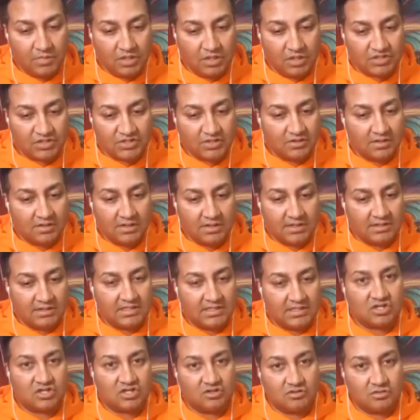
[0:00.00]
suddenly
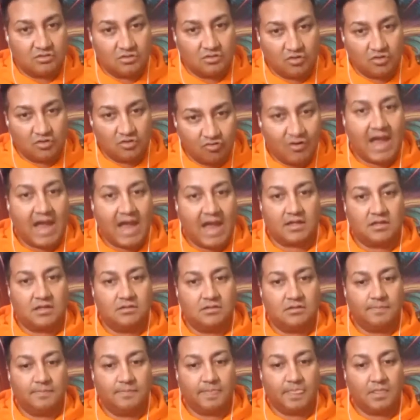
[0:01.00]
this crack
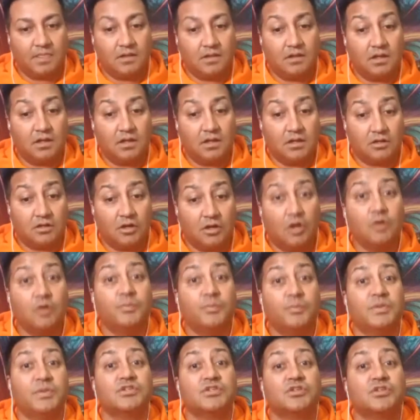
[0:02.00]
like
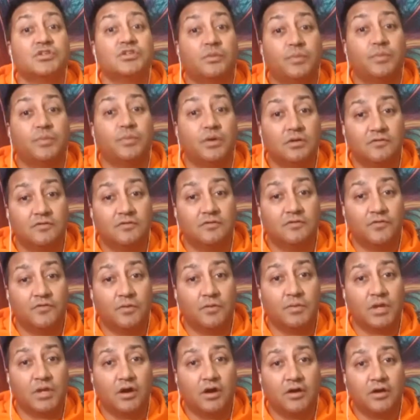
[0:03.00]
opens up
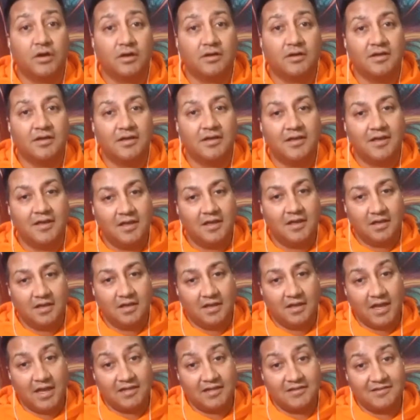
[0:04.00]
from Gaia.
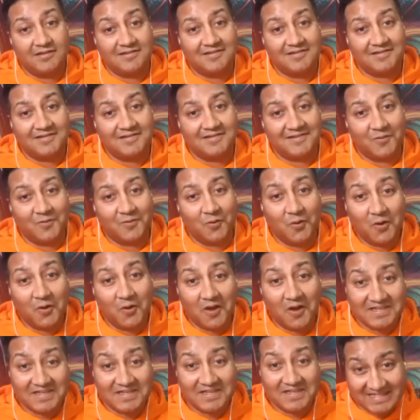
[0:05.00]
And all
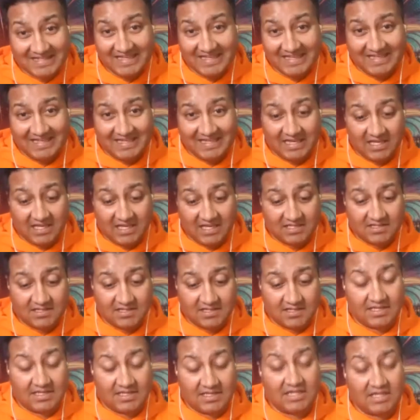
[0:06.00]
I see is
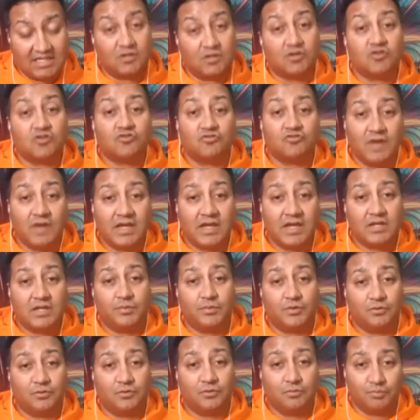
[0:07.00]
this
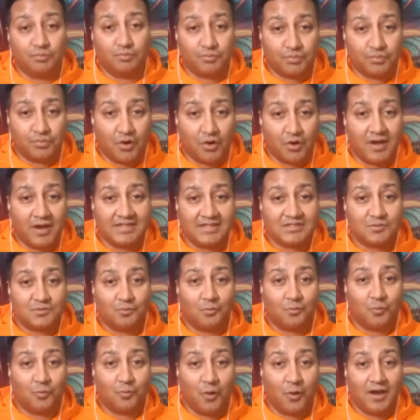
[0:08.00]
incredible bright
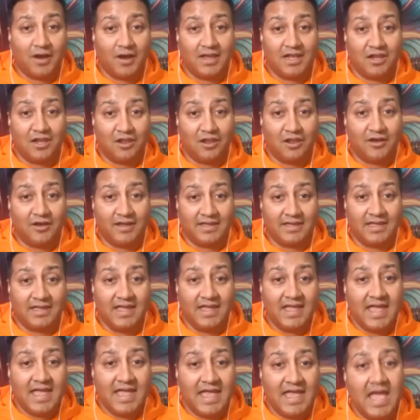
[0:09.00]
white light
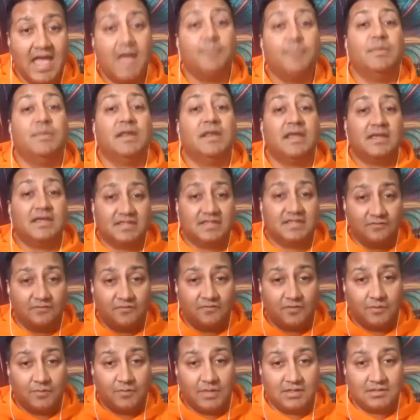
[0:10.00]
emanating
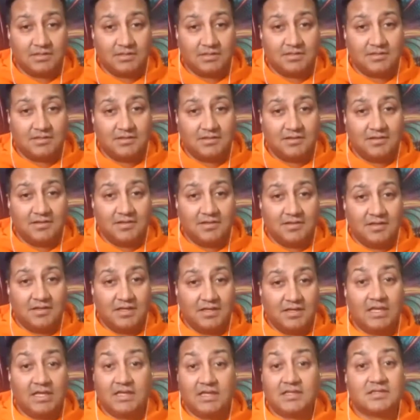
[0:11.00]
from it.
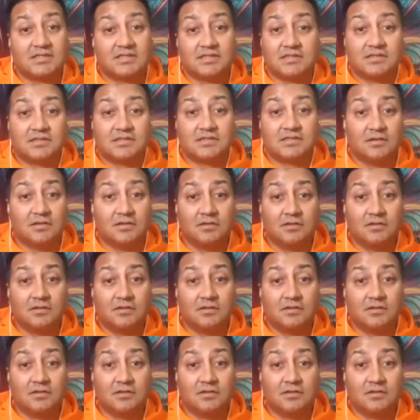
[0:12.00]
It is